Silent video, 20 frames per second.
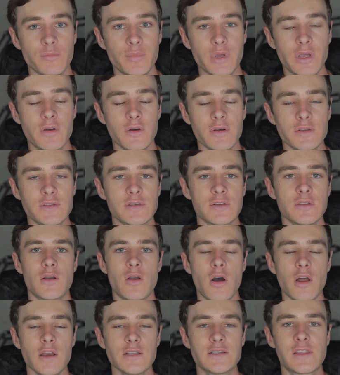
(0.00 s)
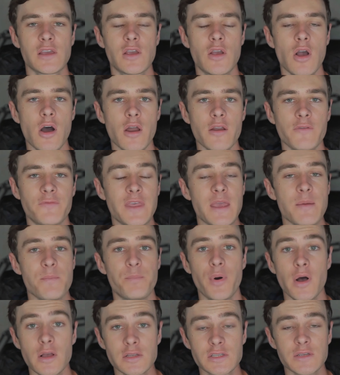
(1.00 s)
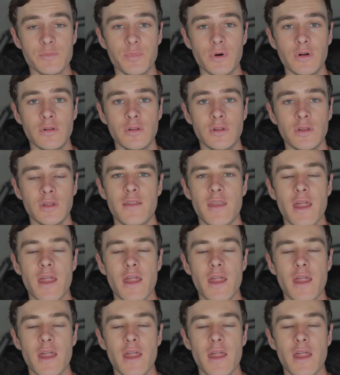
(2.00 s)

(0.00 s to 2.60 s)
Because God is the God of the impossible.